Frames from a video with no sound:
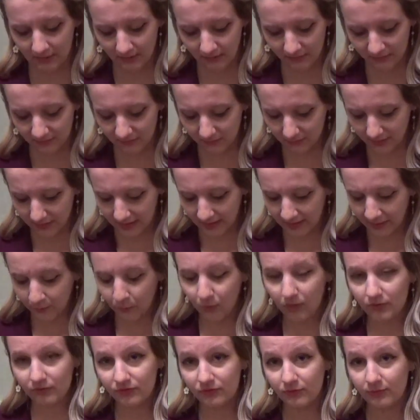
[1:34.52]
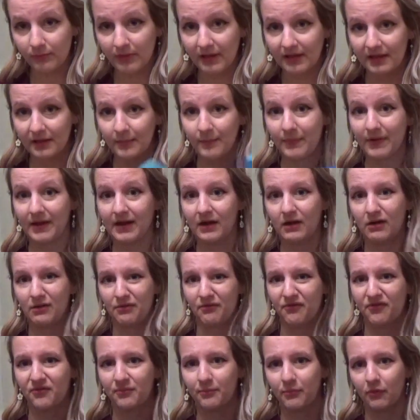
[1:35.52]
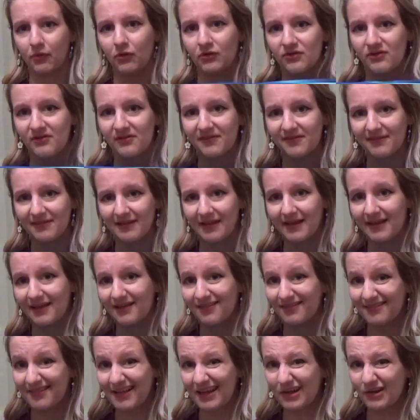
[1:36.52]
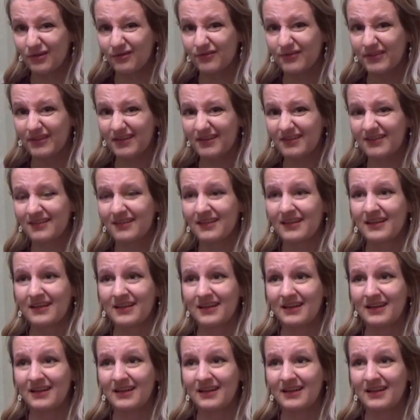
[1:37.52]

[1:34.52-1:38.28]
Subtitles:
So I want to make a pair of sports leggings out of this.